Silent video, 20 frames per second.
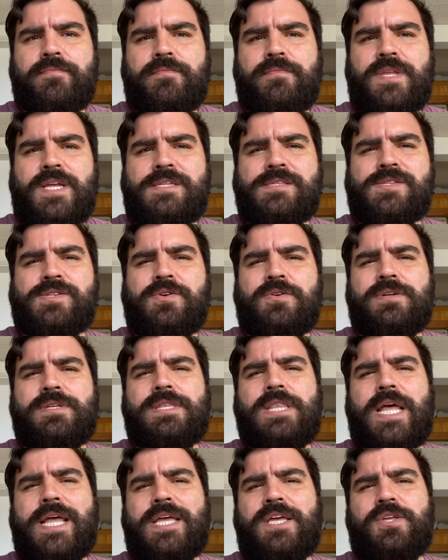In certain
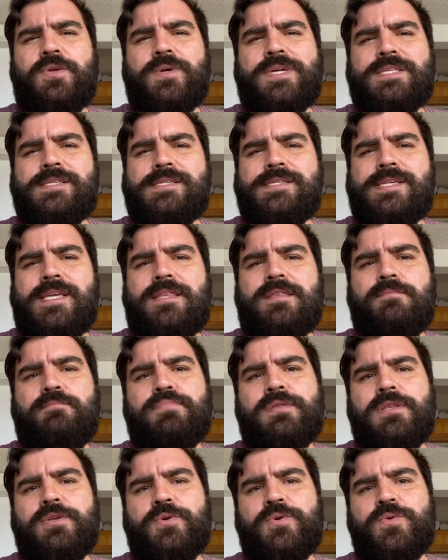light, you can see the
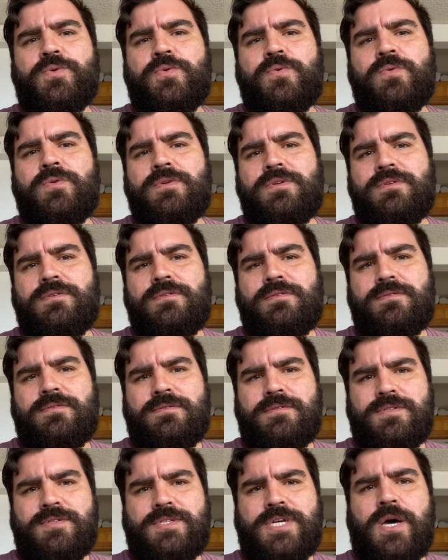blue
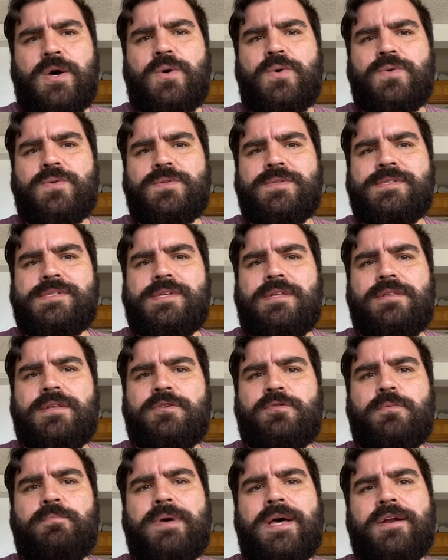tones a
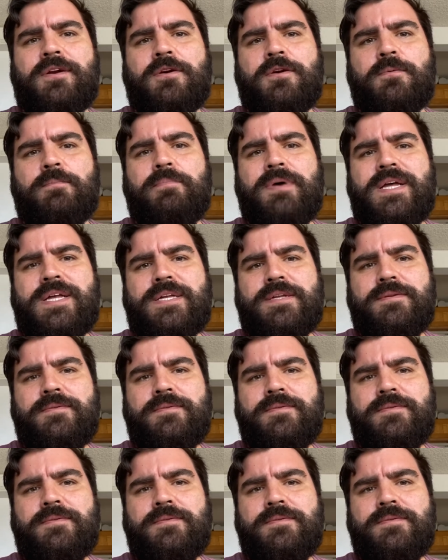little better, but